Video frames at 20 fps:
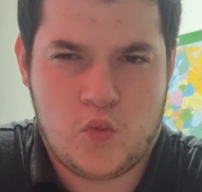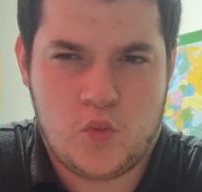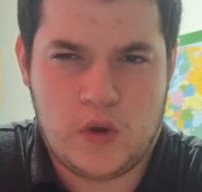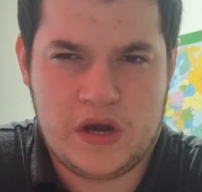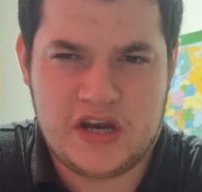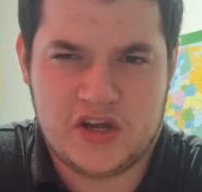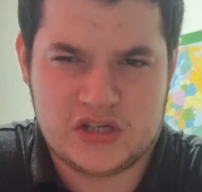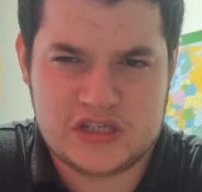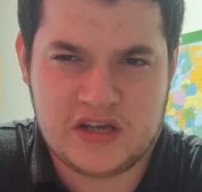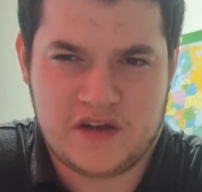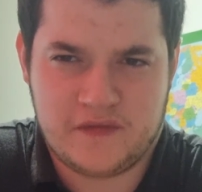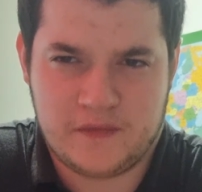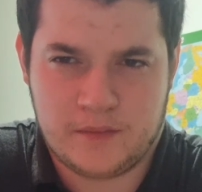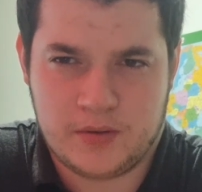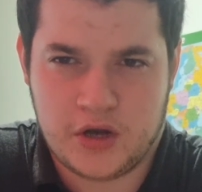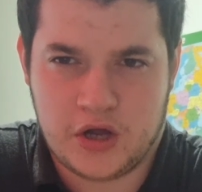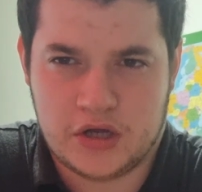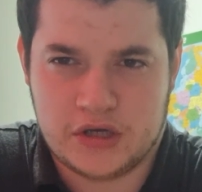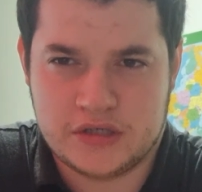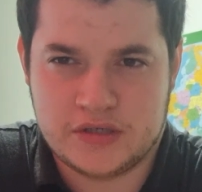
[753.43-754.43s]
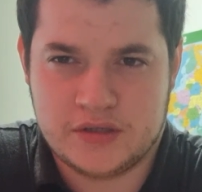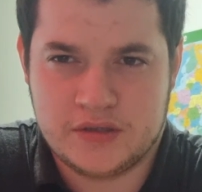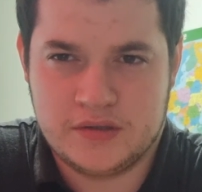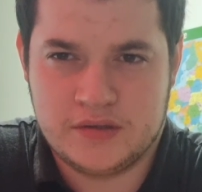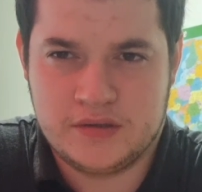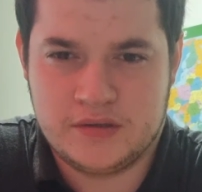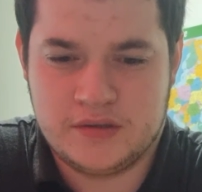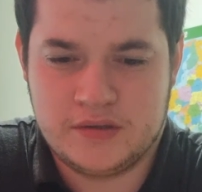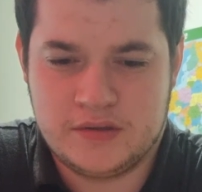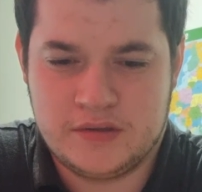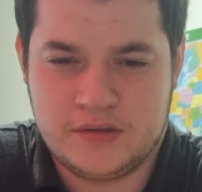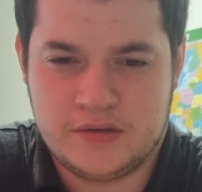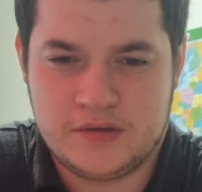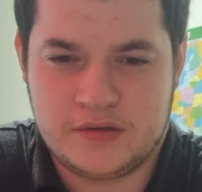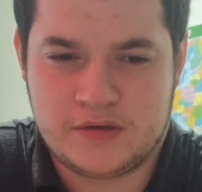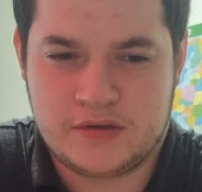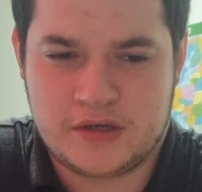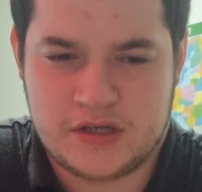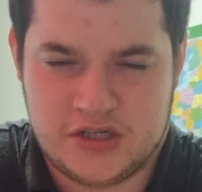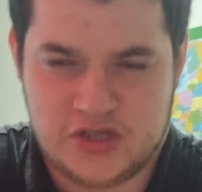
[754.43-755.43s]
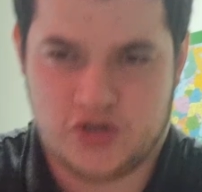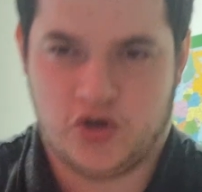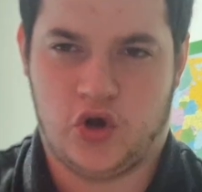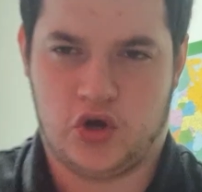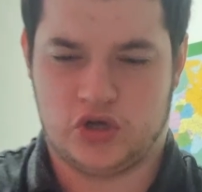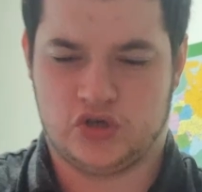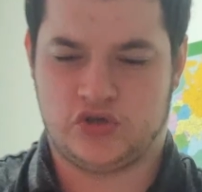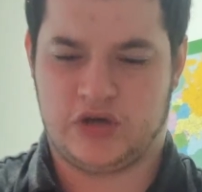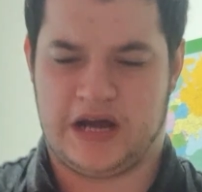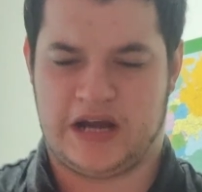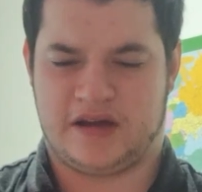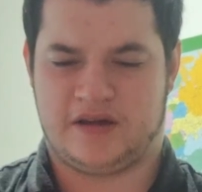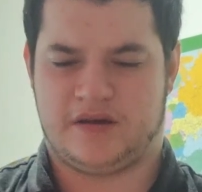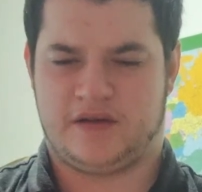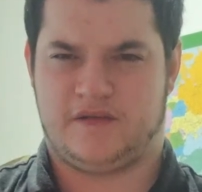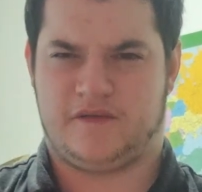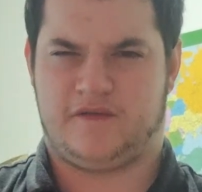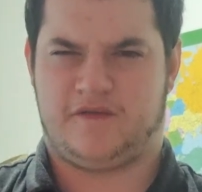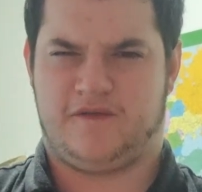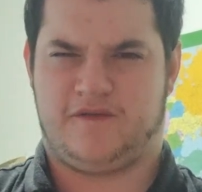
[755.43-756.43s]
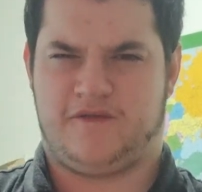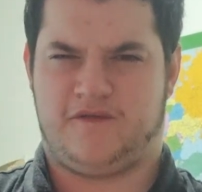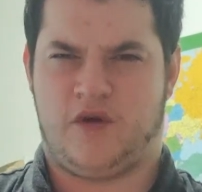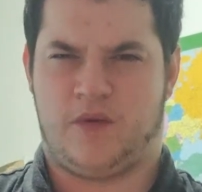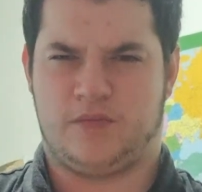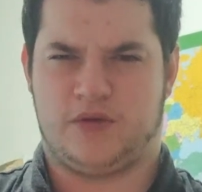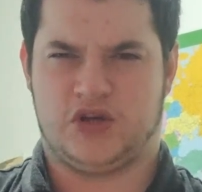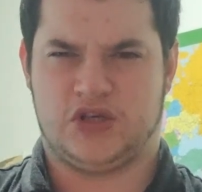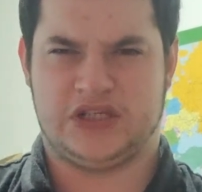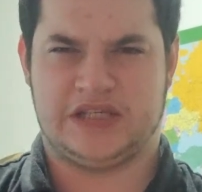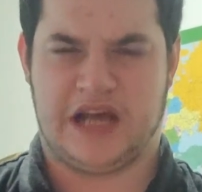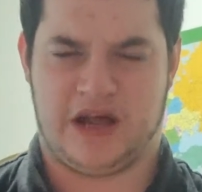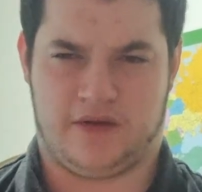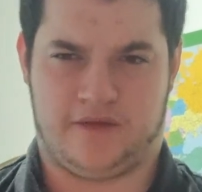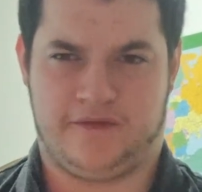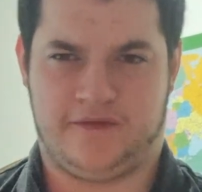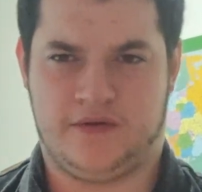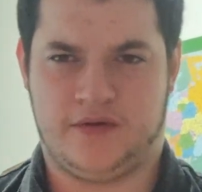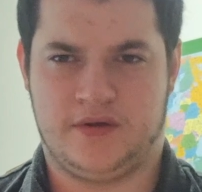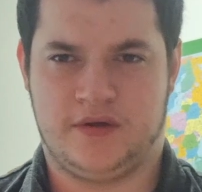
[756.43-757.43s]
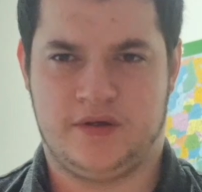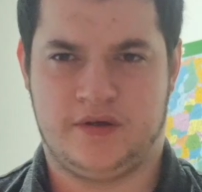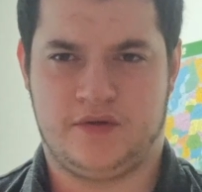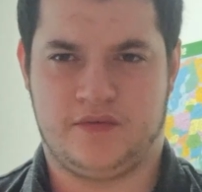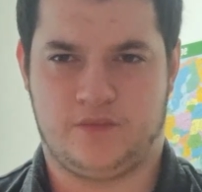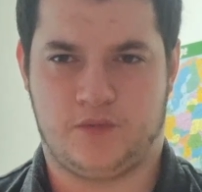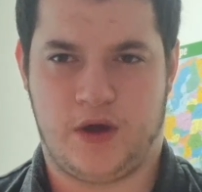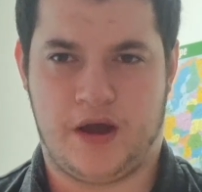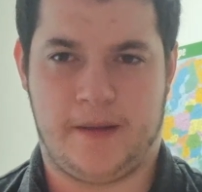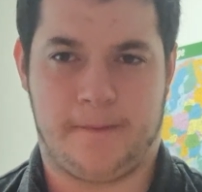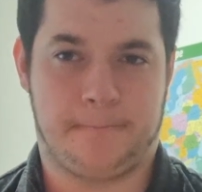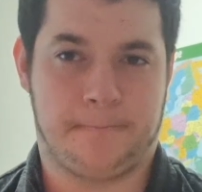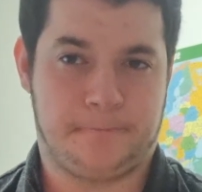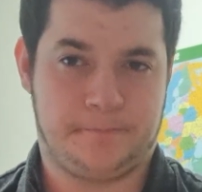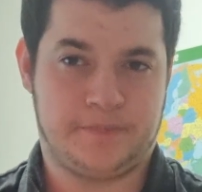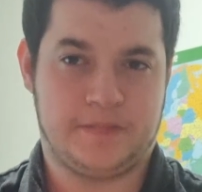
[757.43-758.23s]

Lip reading: when you're self-employed, because you're going on strike from yourself, right?